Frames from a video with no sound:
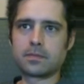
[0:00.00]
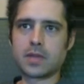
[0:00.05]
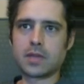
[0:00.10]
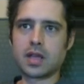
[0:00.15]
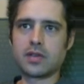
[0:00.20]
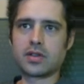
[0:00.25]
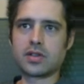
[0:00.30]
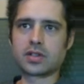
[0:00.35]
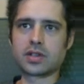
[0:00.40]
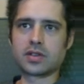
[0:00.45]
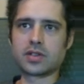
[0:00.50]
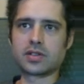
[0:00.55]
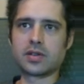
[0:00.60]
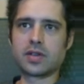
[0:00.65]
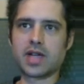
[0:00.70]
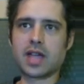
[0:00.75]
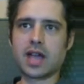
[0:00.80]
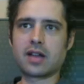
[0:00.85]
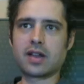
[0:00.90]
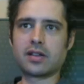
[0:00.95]
there's also
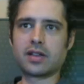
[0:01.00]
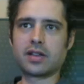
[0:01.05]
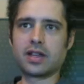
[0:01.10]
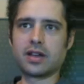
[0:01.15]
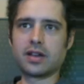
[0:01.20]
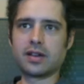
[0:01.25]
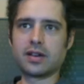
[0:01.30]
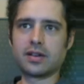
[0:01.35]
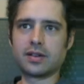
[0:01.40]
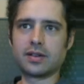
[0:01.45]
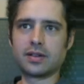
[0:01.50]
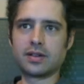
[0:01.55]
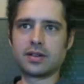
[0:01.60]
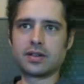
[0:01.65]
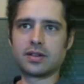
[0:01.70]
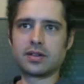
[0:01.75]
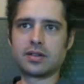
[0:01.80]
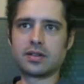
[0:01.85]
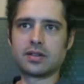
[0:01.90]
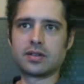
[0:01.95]
Catalina
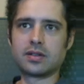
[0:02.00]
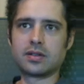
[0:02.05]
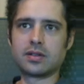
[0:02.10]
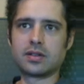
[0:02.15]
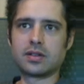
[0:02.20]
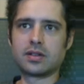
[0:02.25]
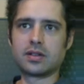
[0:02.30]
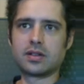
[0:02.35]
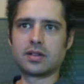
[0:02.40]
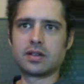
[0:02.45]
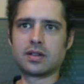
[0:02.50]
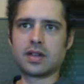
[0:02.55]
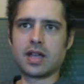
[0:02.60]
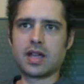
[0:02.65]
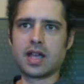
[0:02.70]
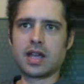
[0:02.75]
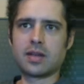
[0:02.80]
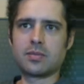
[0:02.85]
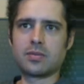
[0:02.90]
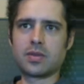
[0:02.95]
and